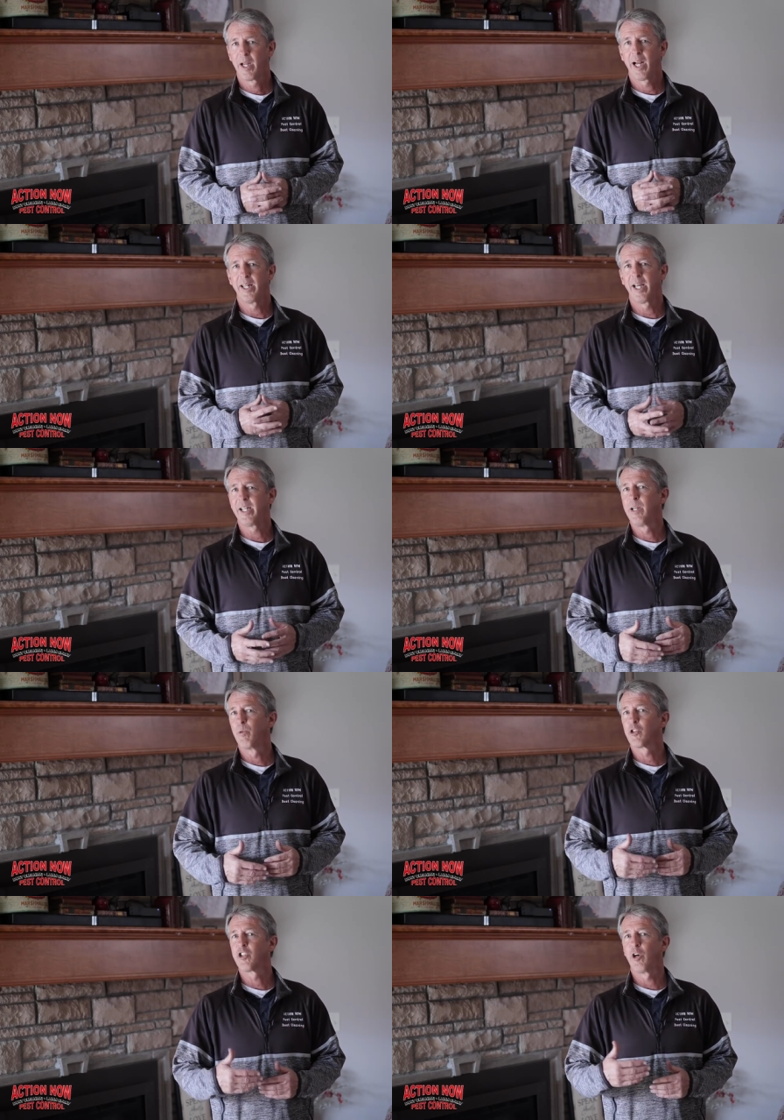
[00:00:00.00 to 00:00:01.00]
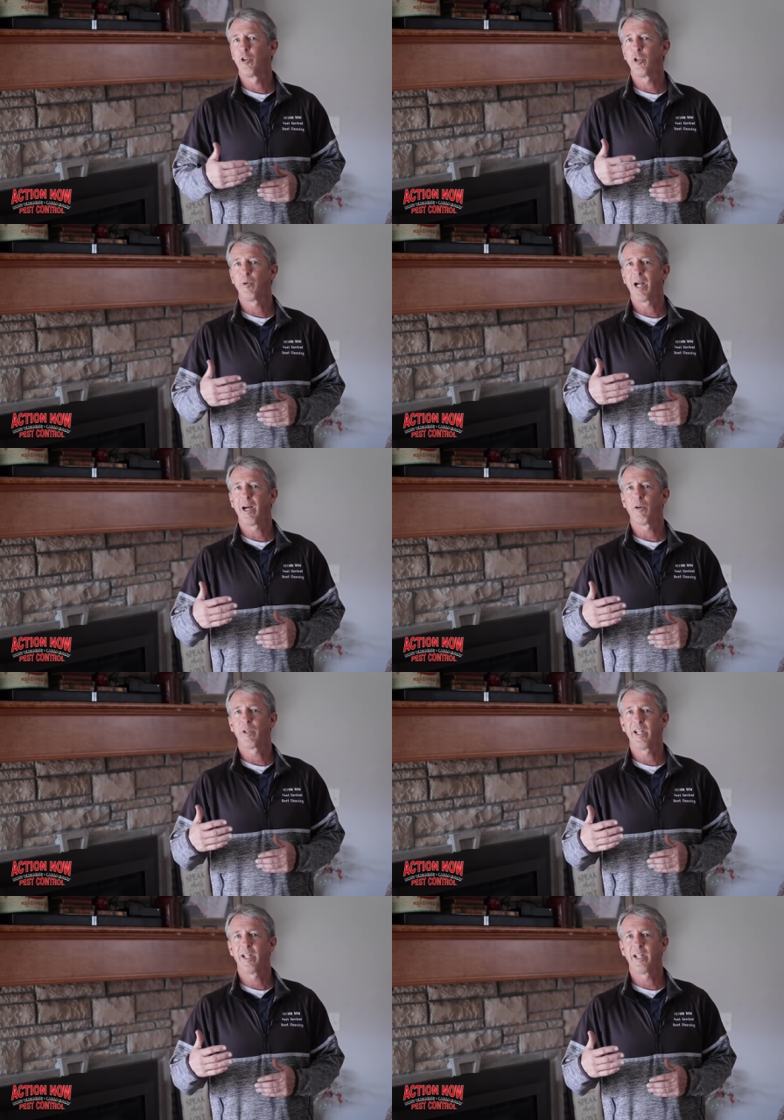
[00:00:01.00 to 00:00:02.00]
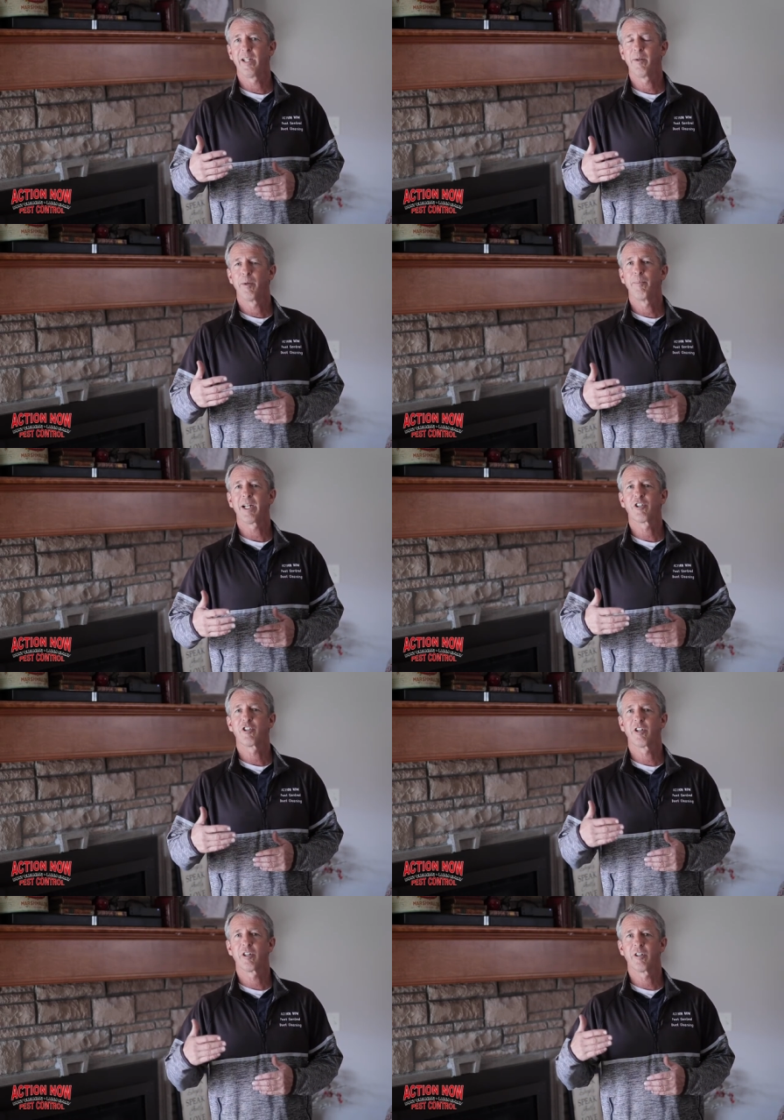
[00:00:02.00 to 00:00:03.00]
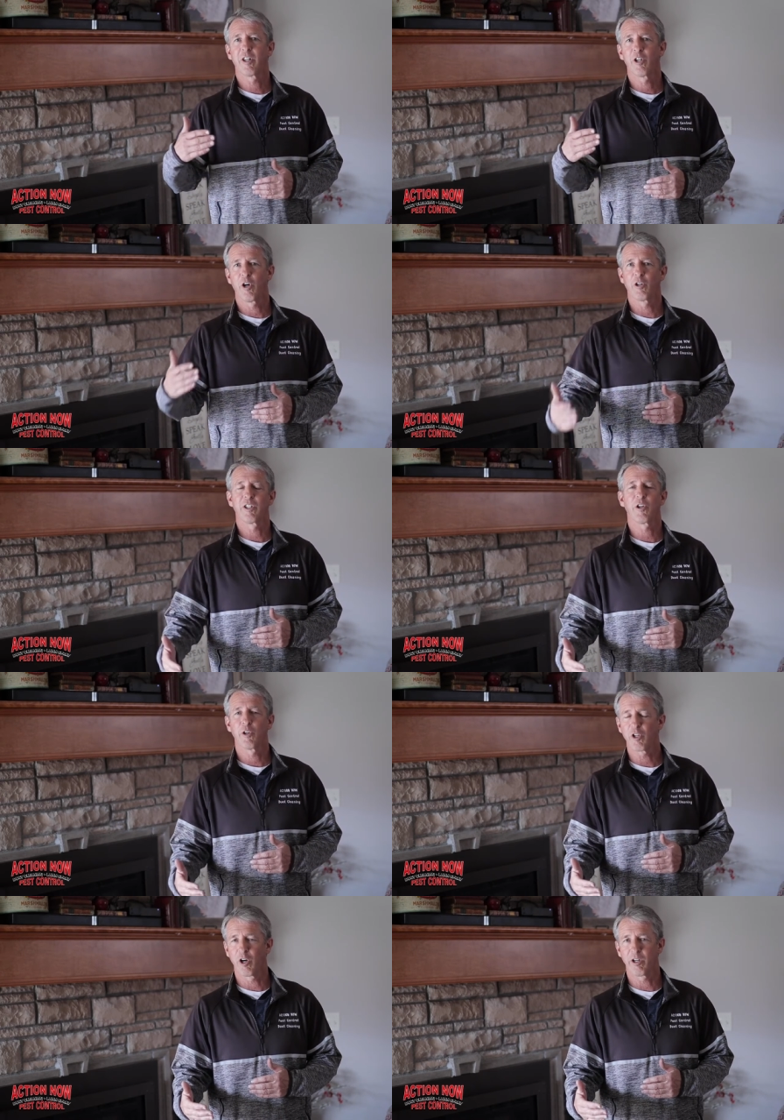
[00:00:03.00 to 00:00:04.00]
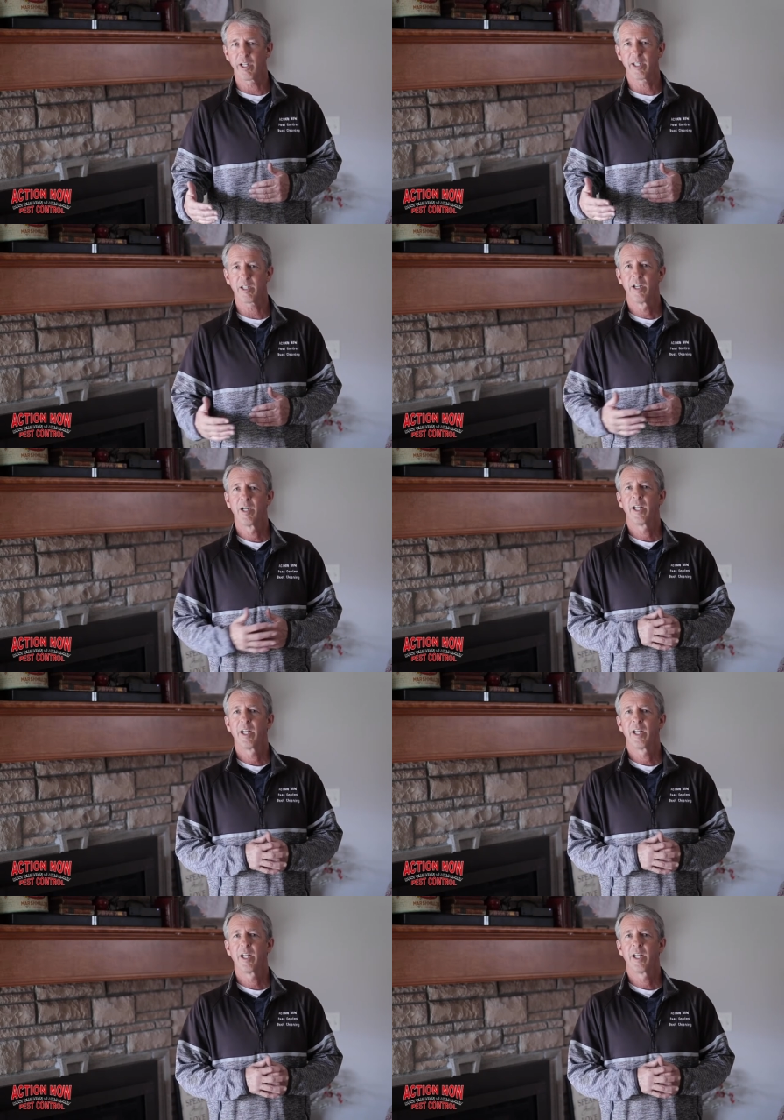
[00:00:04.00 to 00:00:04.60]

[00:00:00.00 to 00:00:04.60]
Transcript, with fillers: and then he will show you how he makes sure the dog is on target